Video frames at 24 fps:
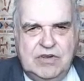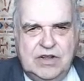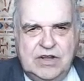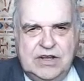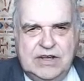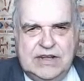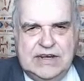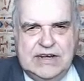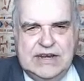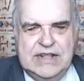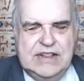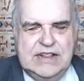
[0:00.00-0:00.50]

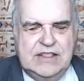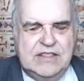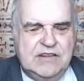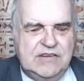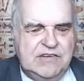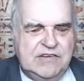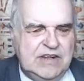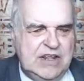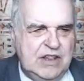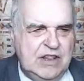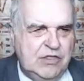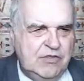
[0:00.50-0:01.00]
delete the
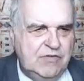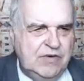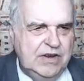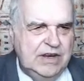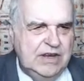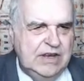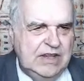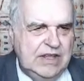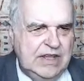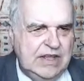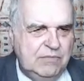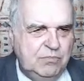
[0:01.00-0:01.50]

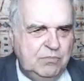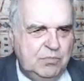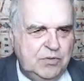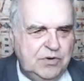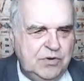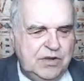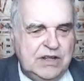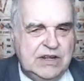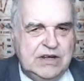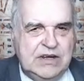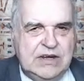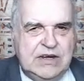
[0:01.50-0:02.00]
Z3D and
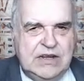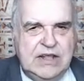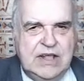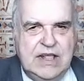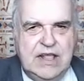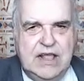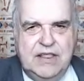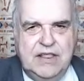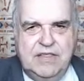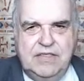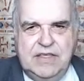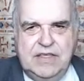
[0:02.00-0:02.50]
put in
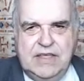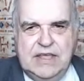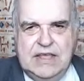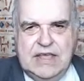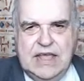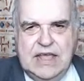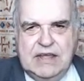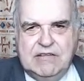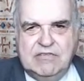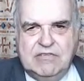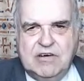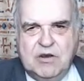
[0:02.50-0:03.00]

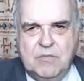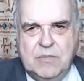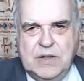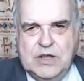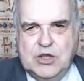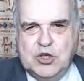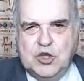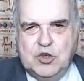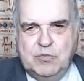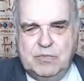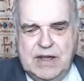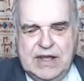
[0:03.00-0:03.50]
the
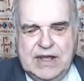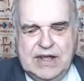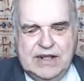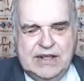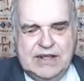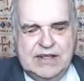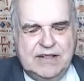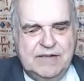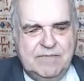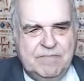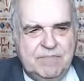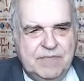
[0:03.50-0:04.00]
exclamation
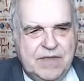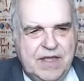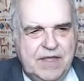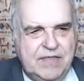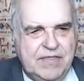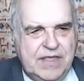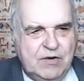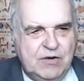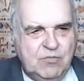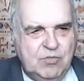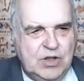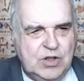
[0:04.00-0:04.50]
mark,
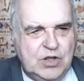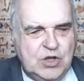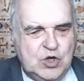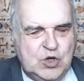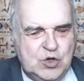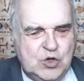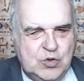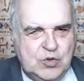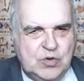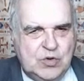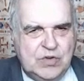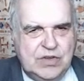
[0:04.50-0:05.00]
and that will
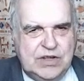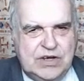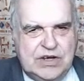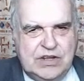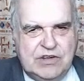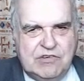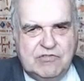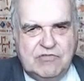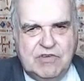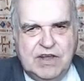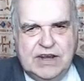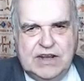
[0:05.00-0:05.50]
ensure that
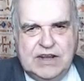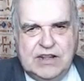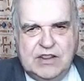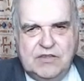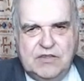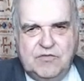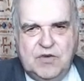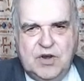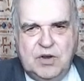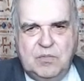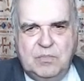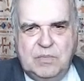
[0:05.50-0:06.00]
it's right at the
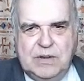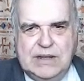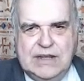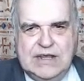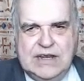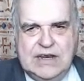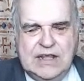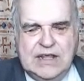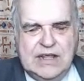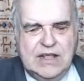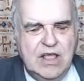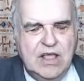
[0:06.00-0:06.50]
very
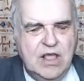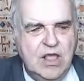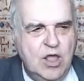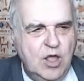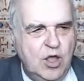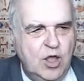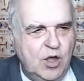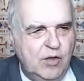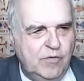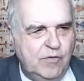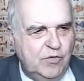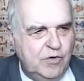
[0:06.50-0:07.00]
beginning
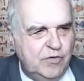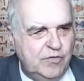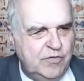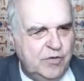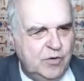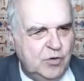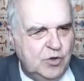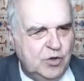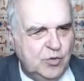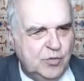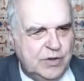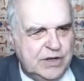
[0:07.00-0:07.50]
of your
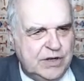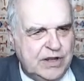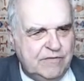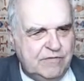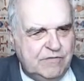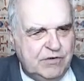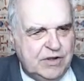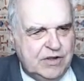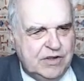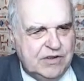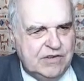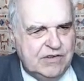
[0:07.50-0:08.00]
folder,
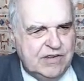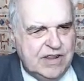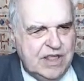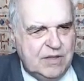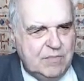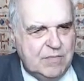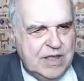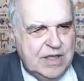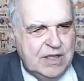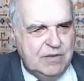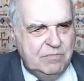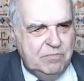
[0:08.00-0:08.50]
whatever else they
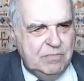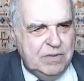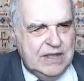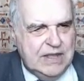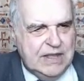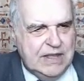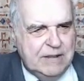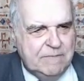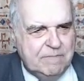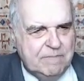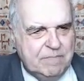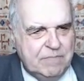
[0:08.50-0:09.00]
may
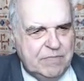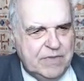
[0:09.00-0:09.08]
be.